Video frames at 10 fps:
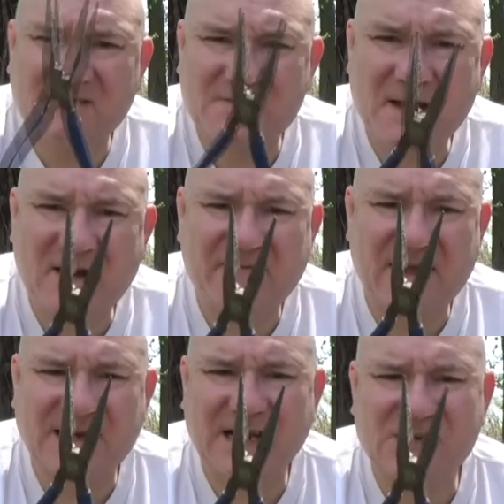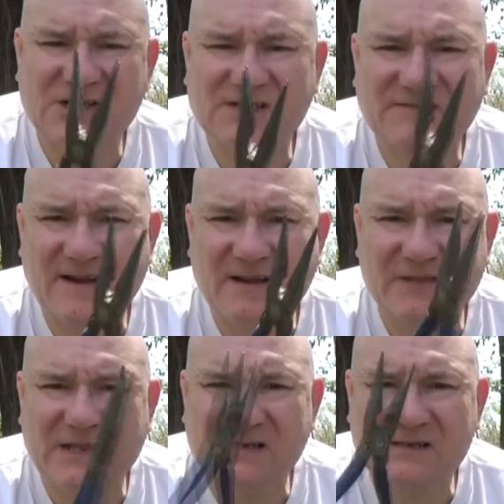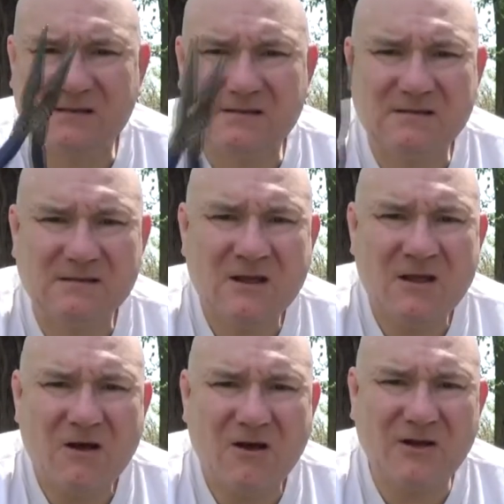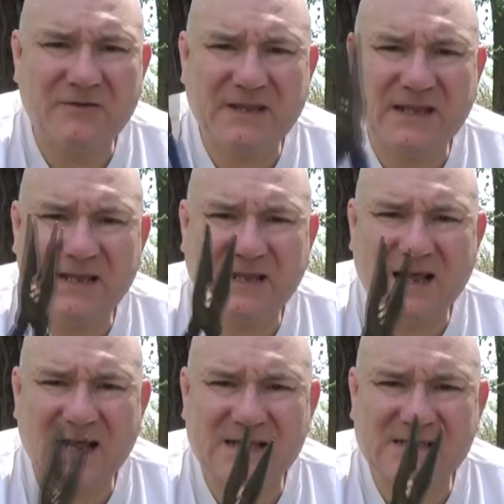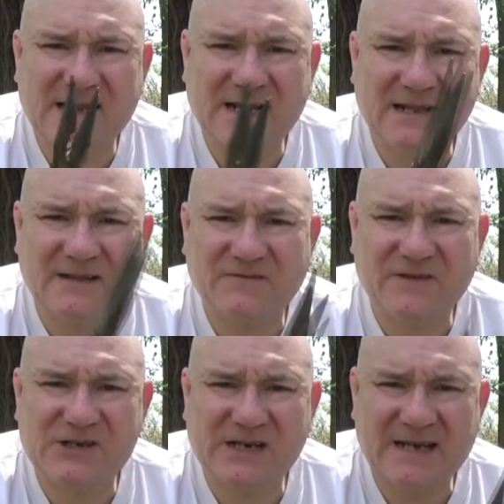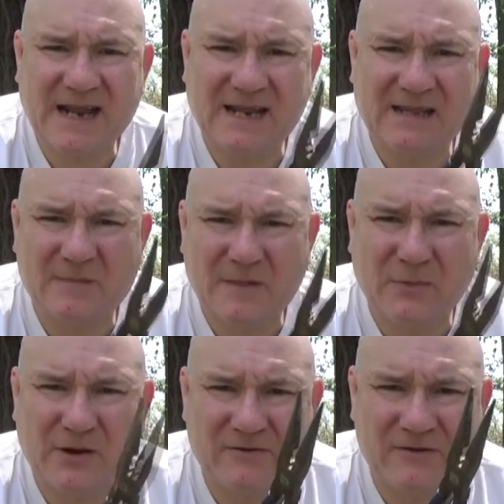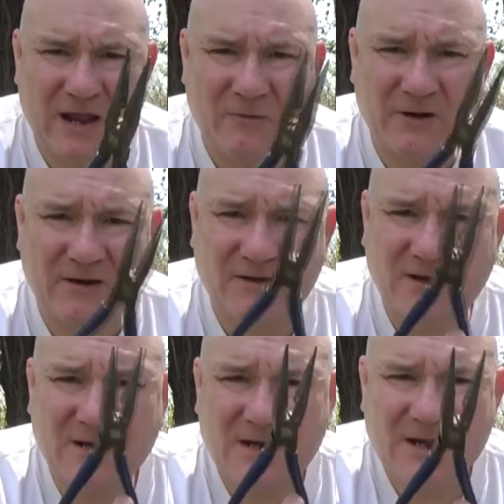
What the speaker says: As a matter of fact, I just found these on the second fishing day that my brother and I went on.